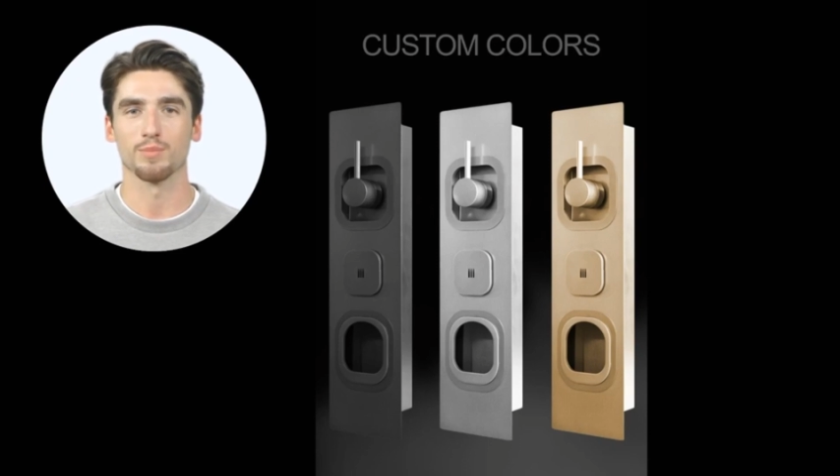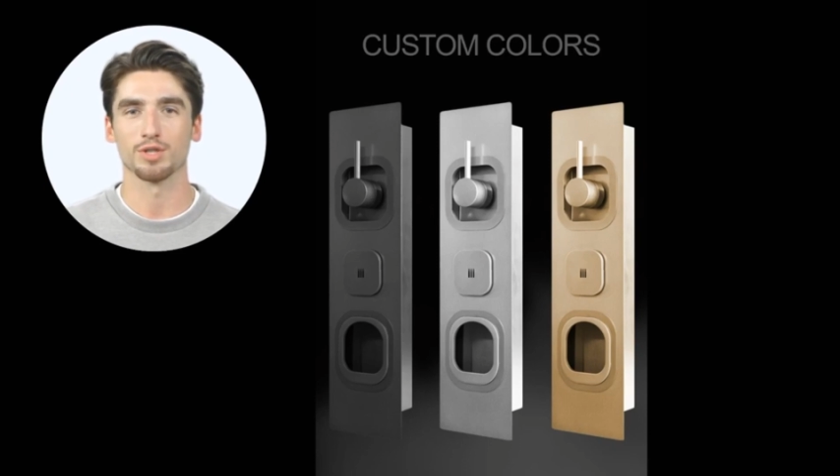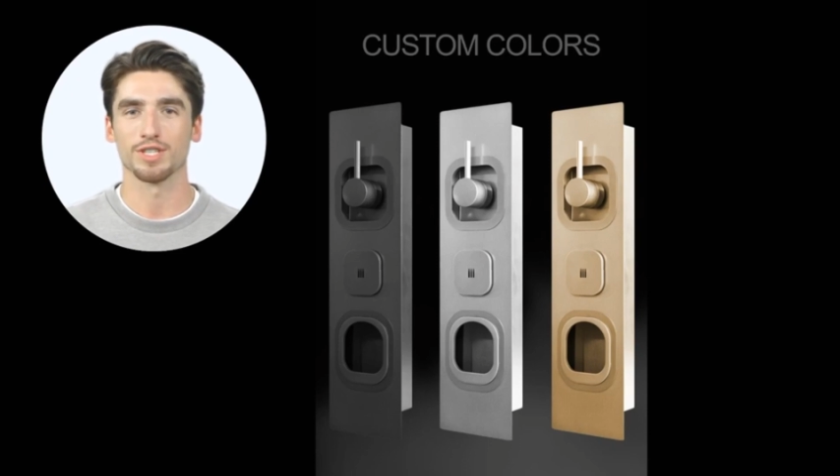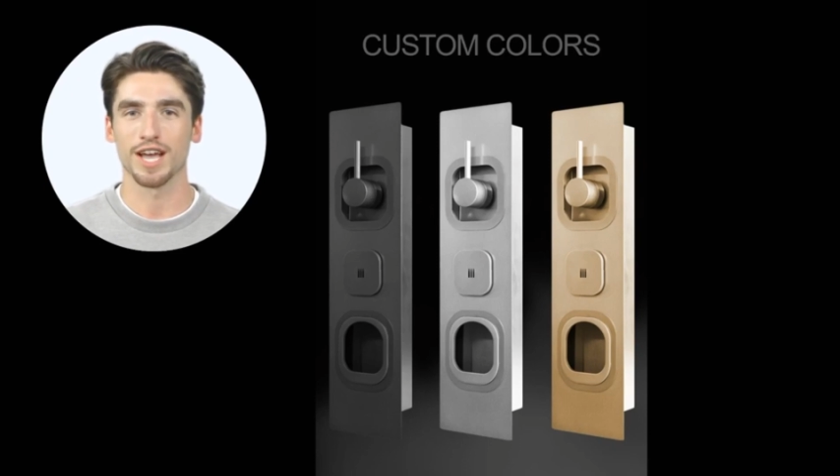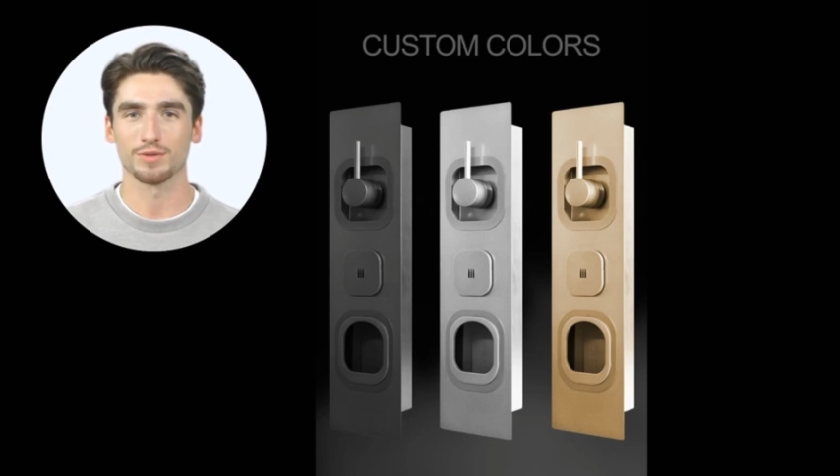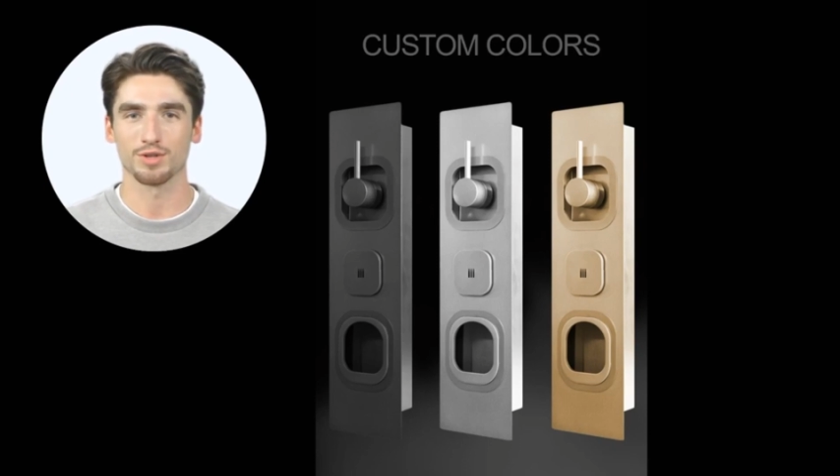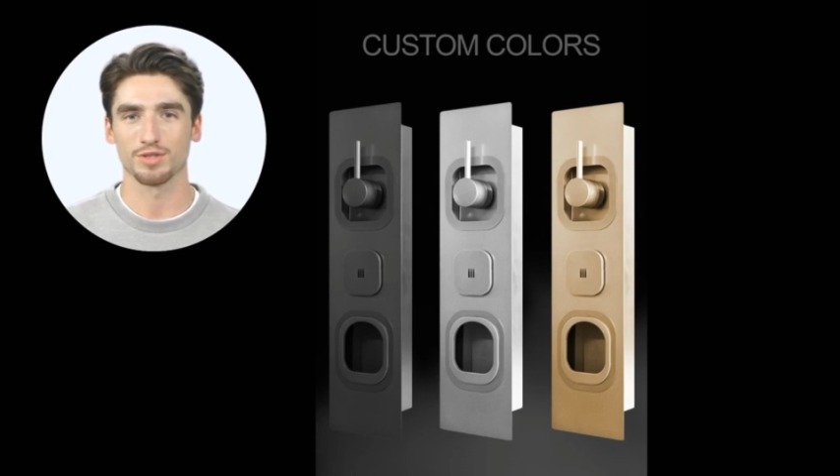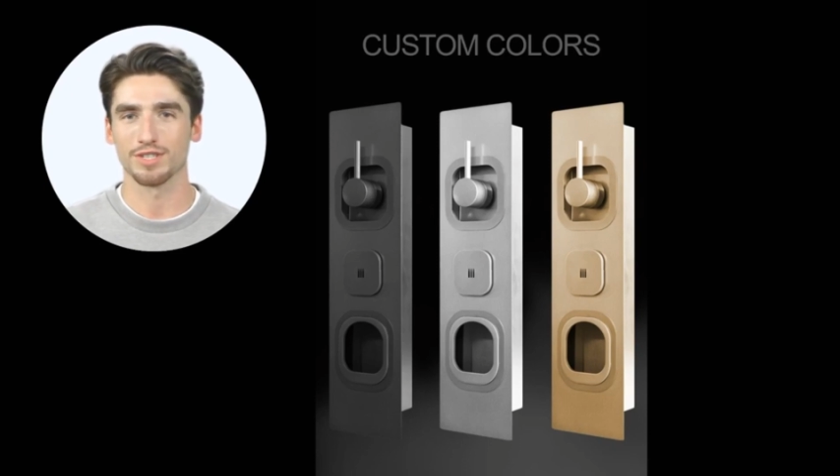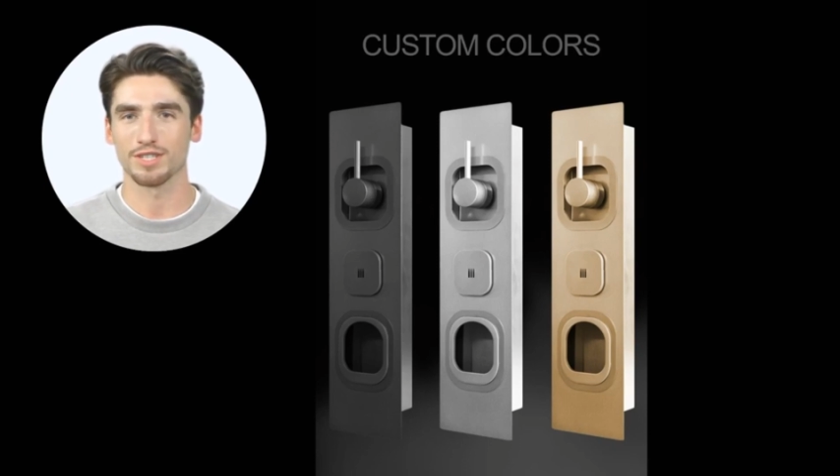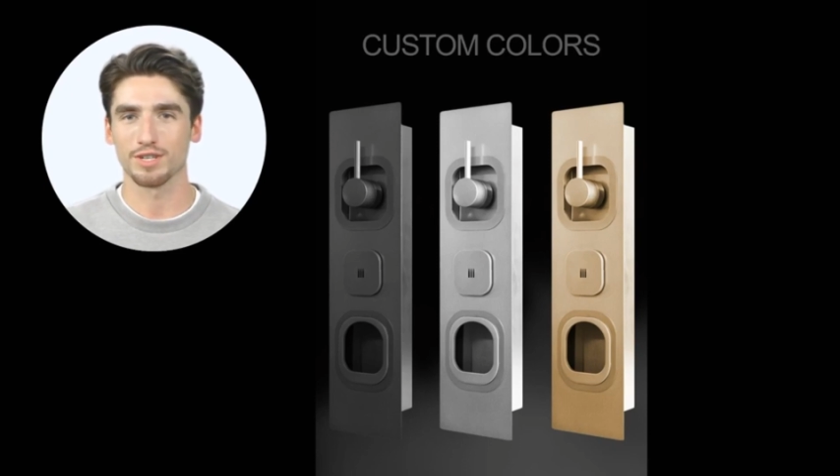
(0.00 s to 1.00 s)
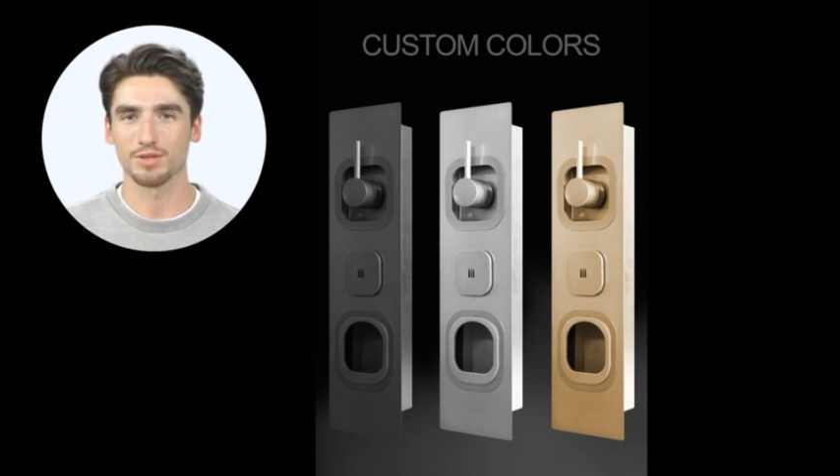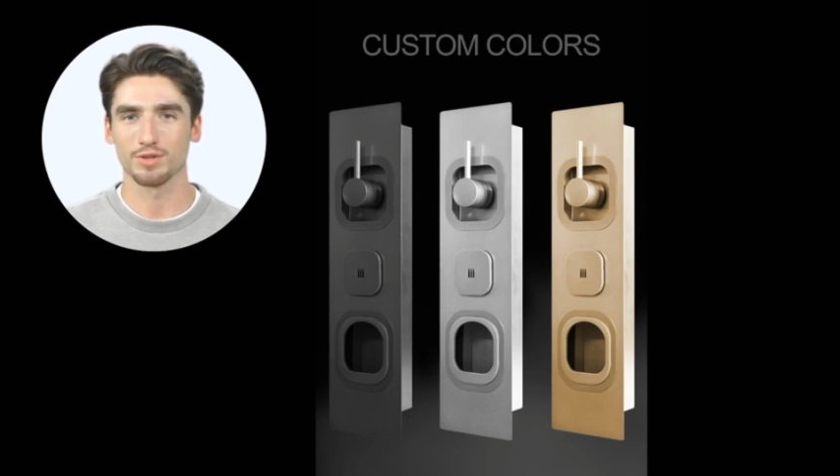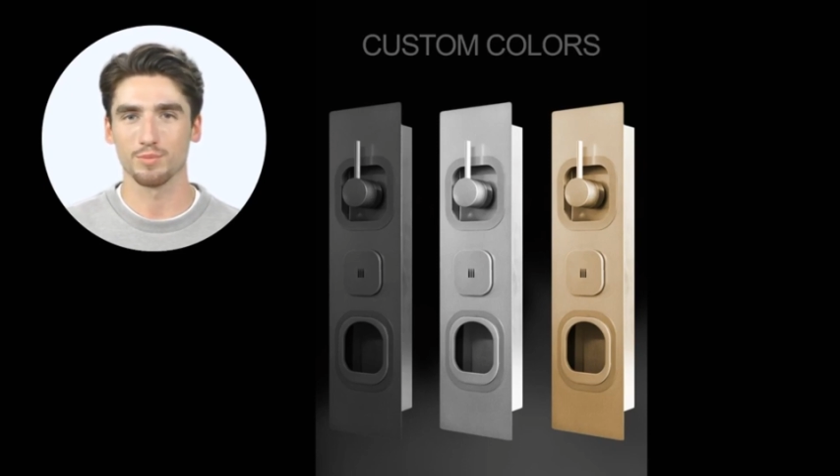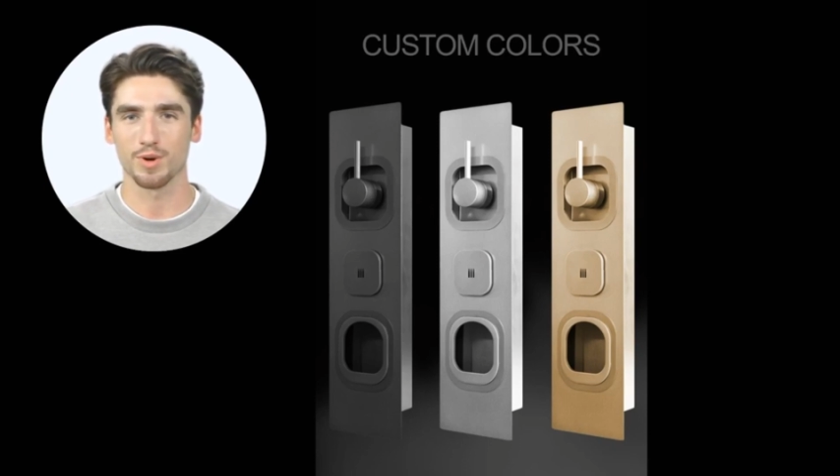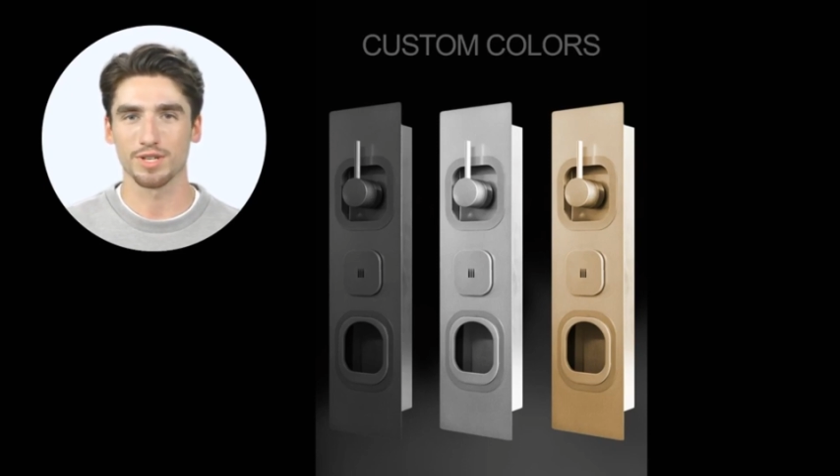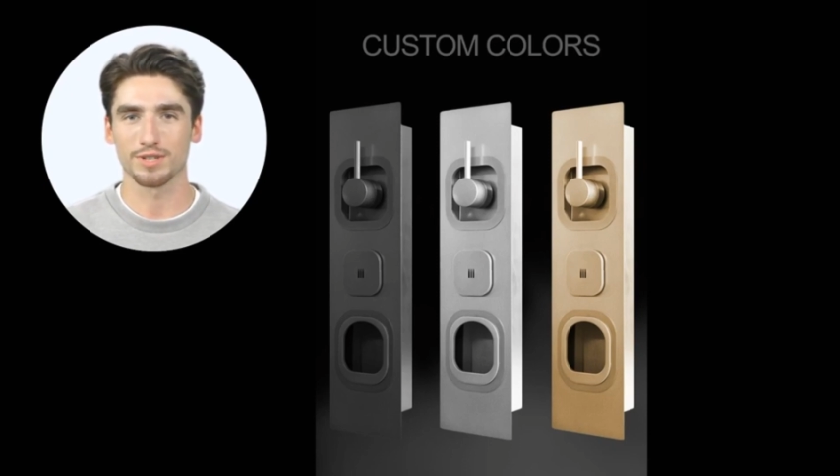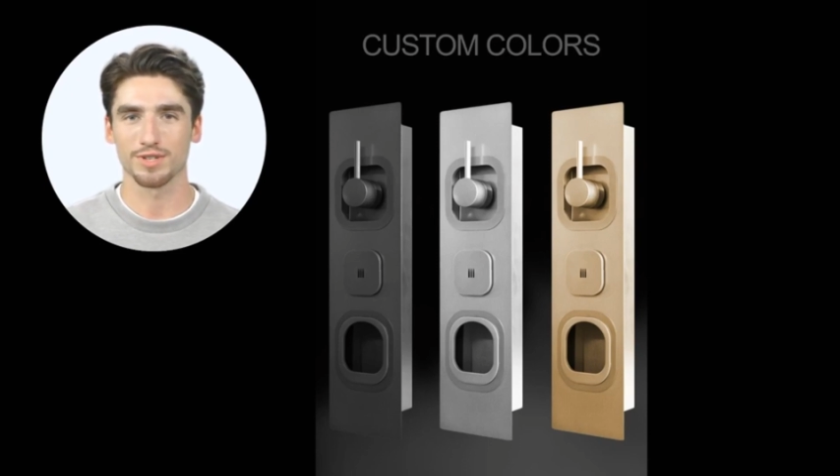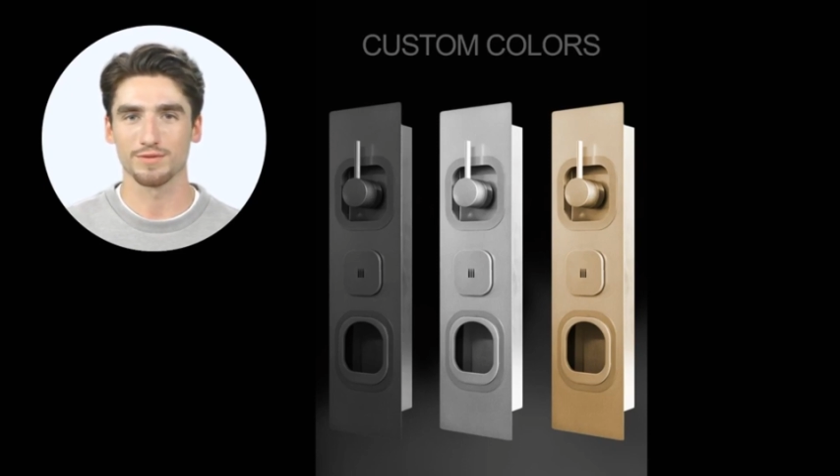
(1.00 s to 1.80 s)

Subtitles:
which captures the heat directly